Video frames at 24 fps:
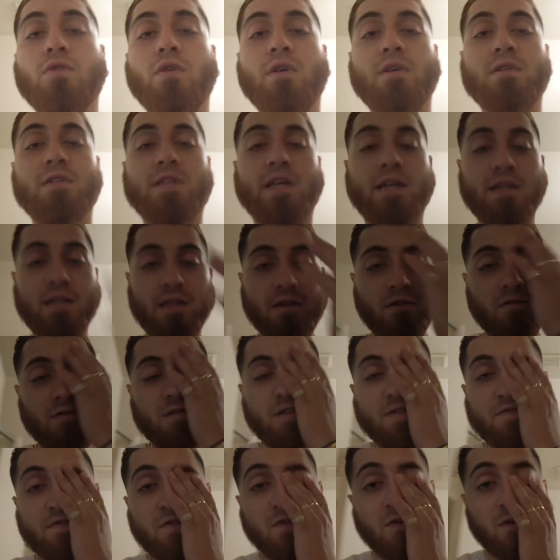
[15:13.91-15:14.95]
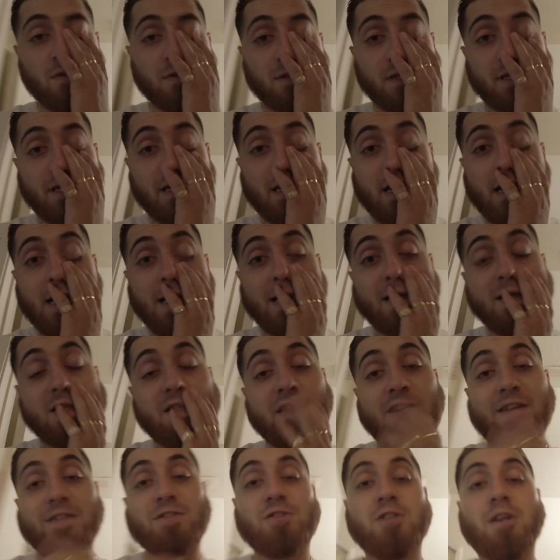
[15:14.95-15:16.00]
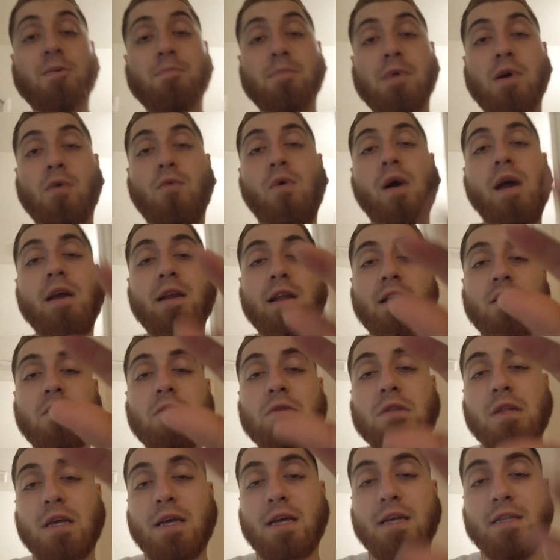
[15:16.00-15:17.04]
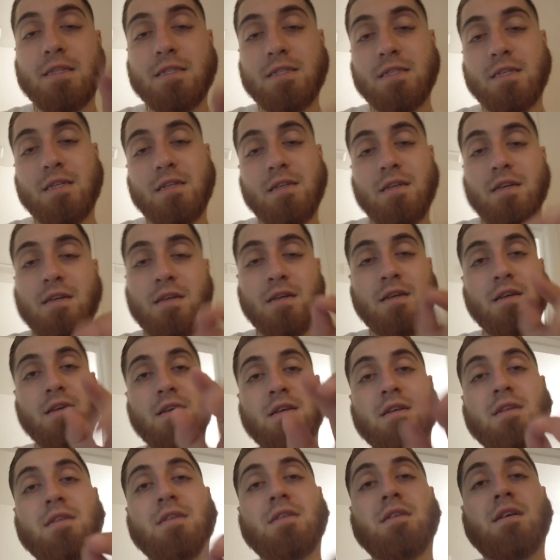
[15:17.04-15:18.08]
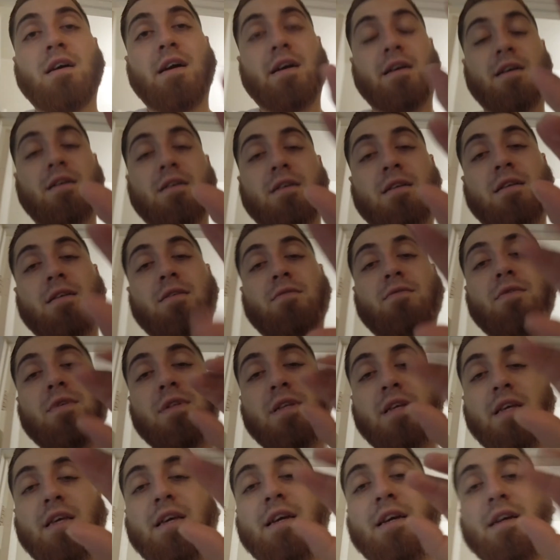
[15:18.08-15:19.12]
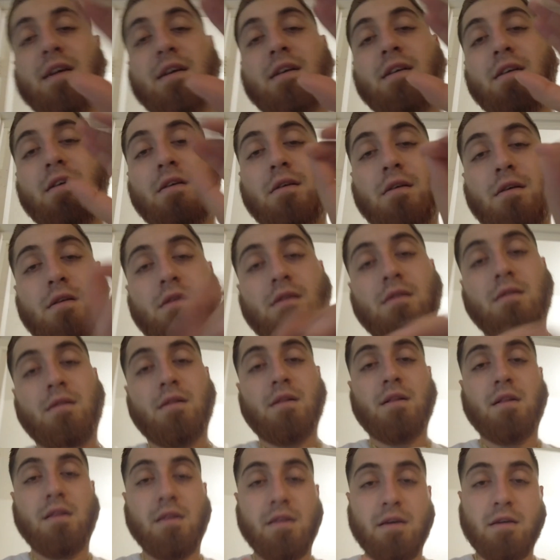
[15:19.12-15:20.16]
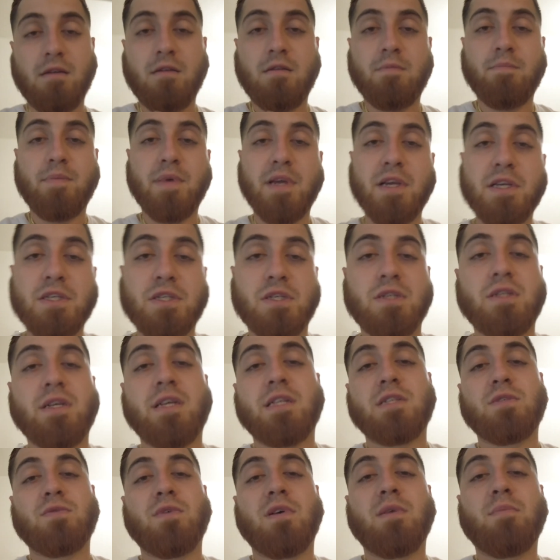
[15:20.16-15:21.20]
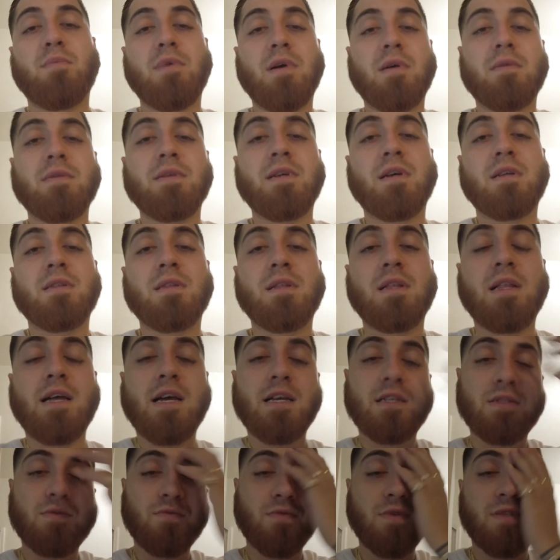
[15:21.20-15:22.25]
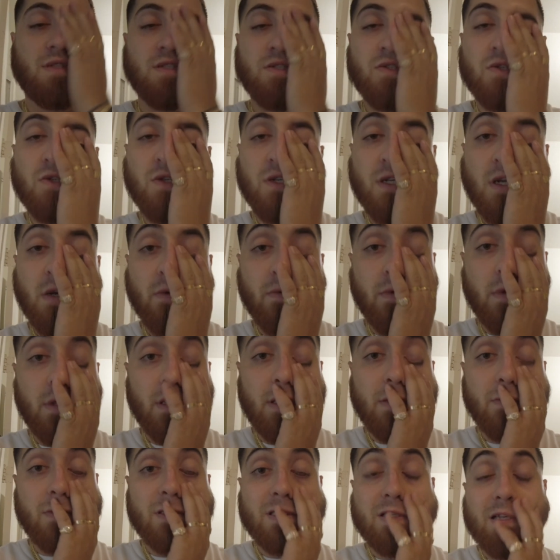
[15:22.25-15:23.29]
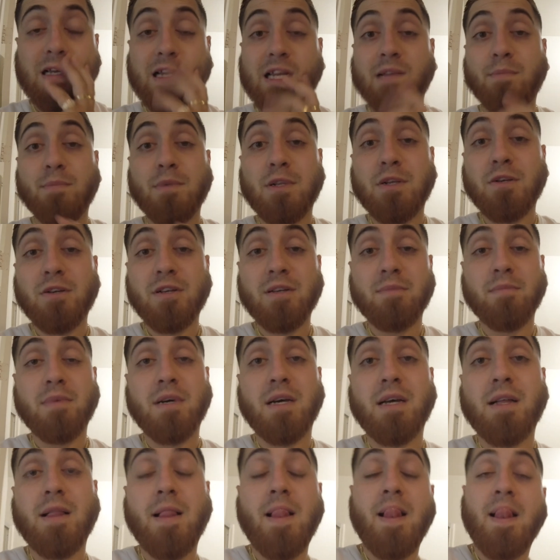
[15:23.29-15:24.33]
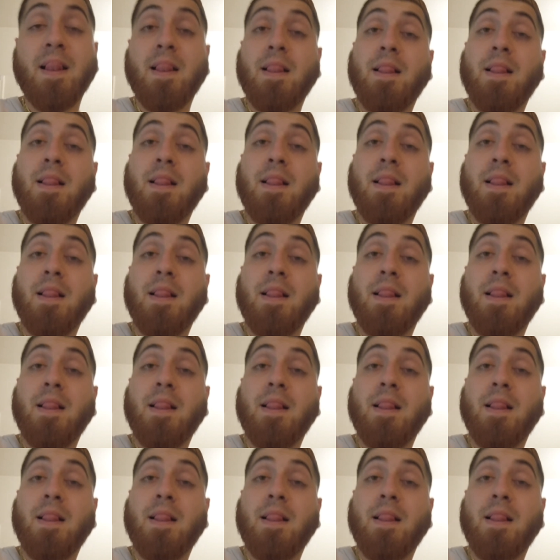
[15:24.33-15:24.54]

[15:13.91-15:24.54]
T technical difficulty, guys. I dropped my wide-angle lens and. I couldn't really get a good clear picture. That's why probably on the last ones you couldn't really, it was kind of blurry, but